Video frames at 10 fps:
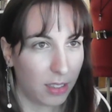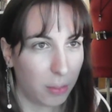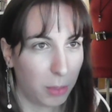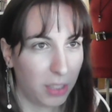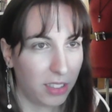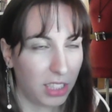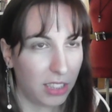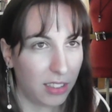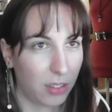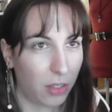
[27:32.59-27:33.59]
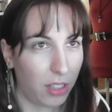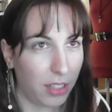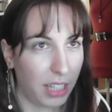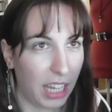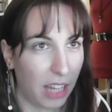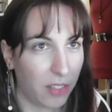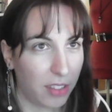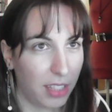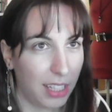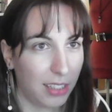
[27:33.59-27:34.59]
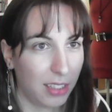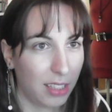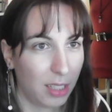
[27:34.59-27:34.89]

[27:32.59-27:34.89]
Because she's drawing on a canvas here,